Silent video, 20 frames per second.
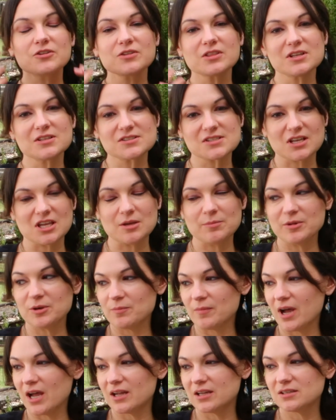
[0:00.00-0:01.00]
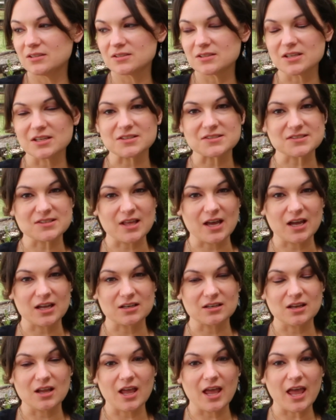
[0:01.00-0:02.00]
other thing to keep in mind is
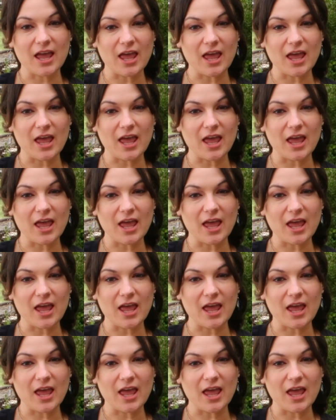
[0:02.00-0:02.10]
that